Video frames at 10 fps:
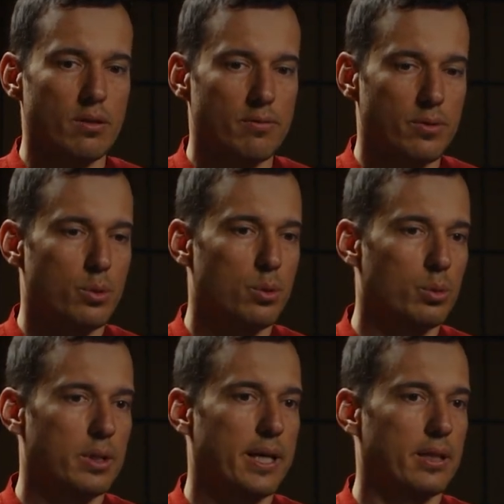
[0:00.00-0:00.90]

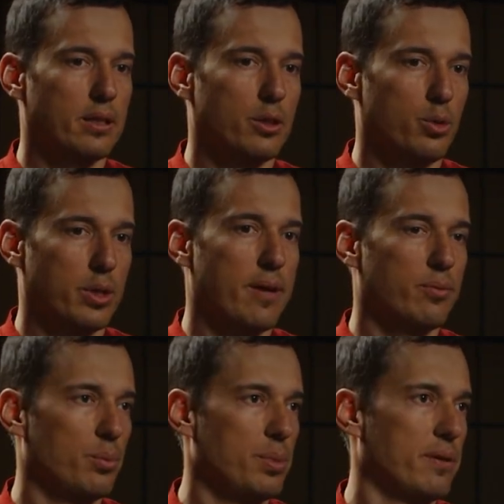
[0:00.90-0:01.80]
view that you
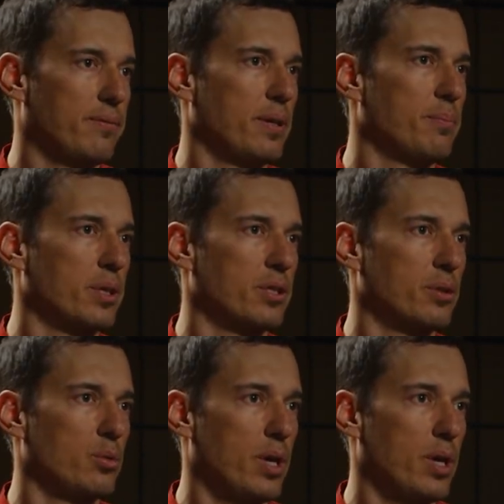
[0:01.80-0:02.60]
have to be a free person.